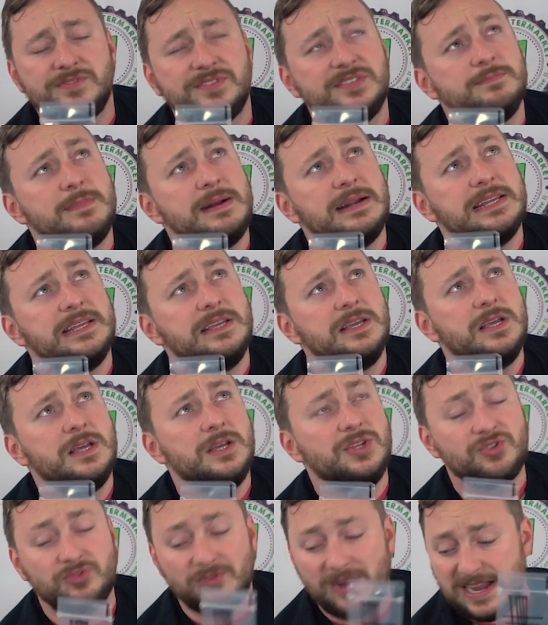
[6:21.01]
somebody
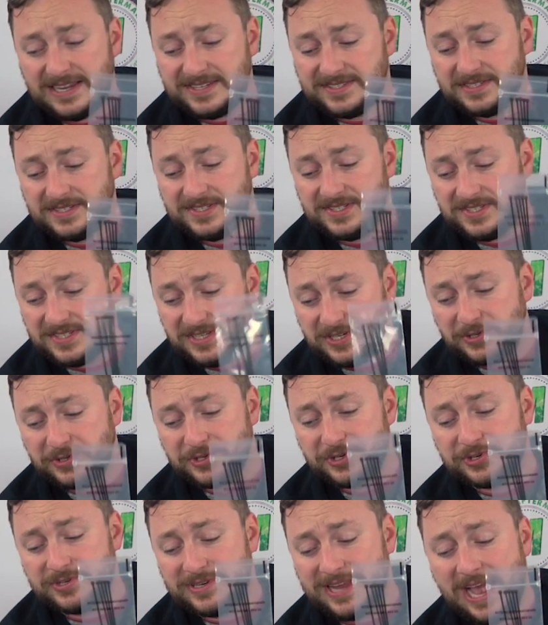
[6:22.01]
tries to steal
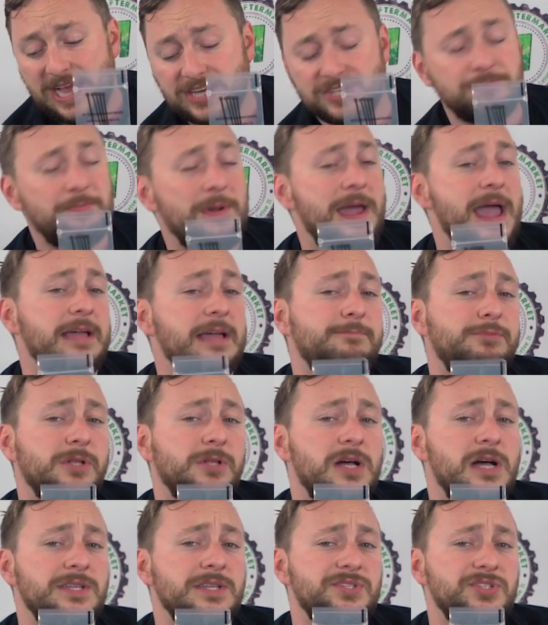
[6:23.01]
your Dashpaq
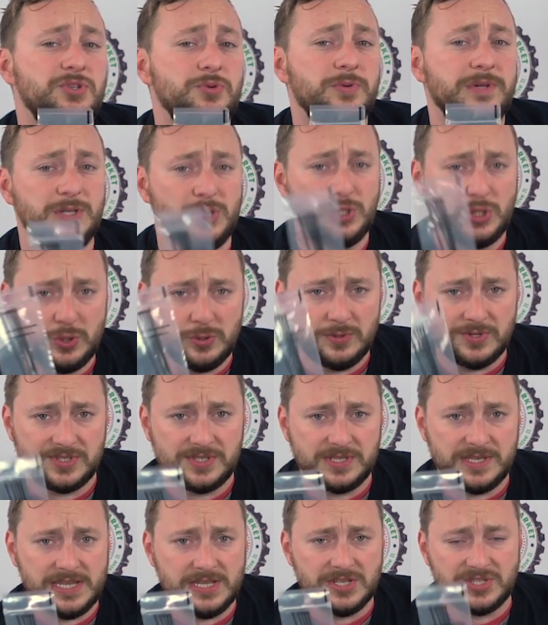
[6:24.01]
Plus, you can use
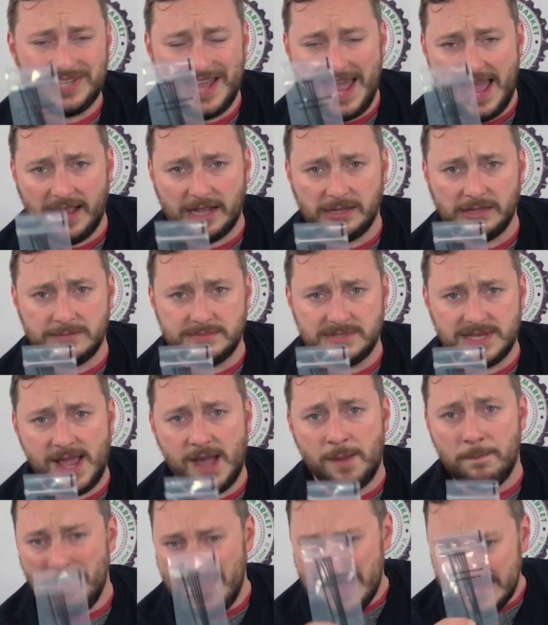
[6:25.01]
these, tackle them
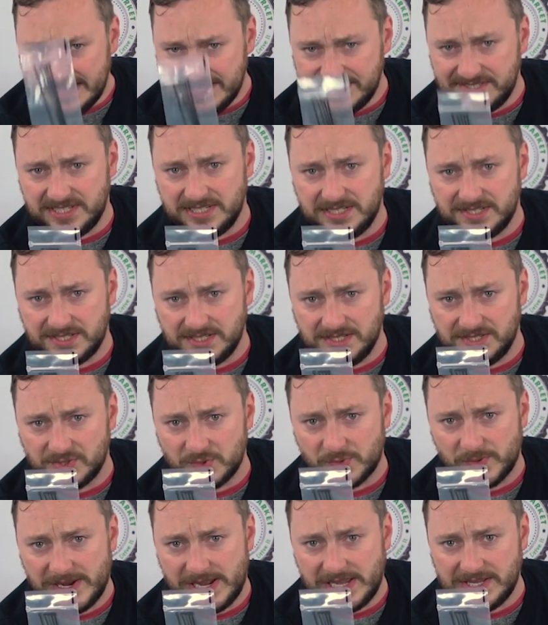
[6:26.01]
down, make a citizen's
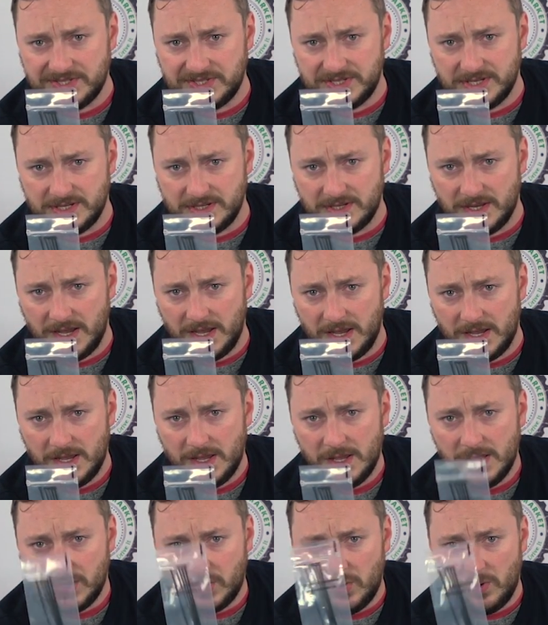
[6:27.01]
arrest, and
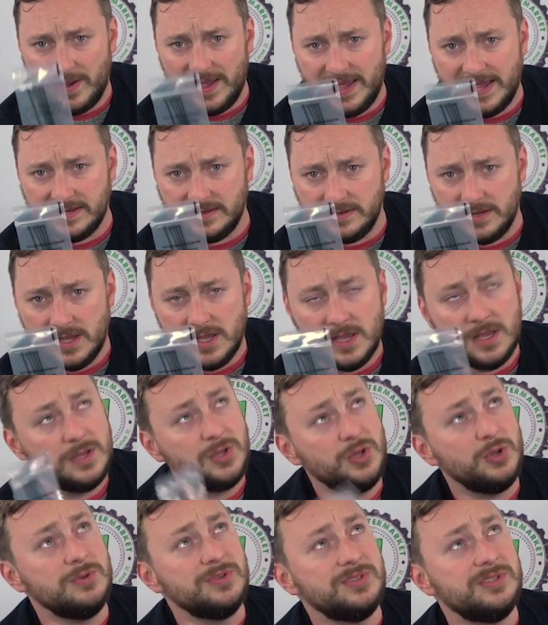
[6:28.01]
go ahead and
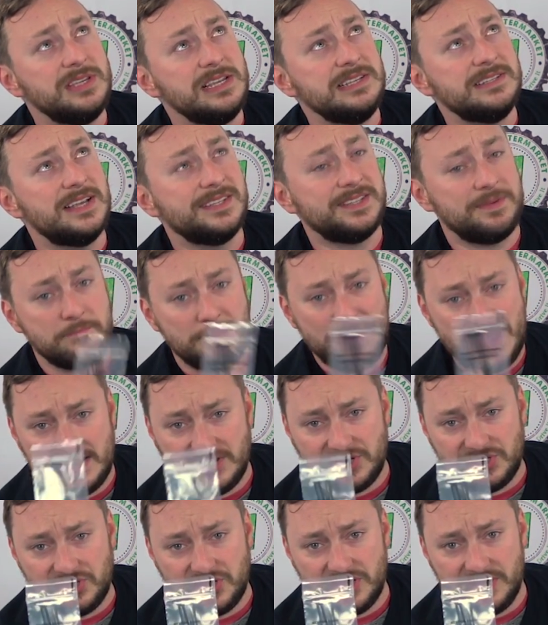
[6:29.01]
use these as a
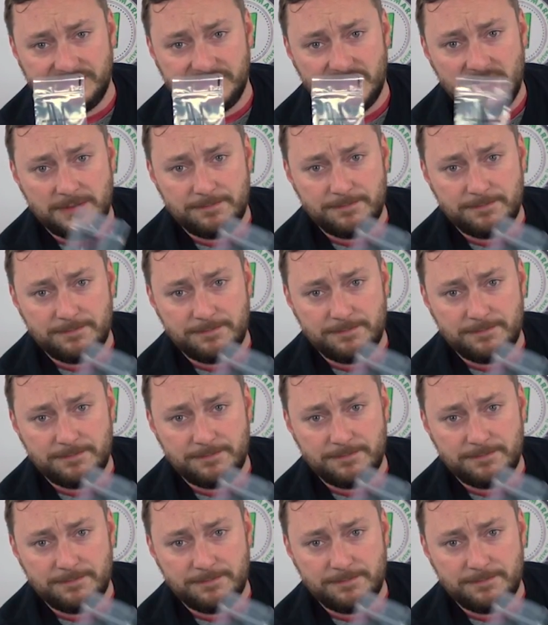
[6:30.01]
makeshift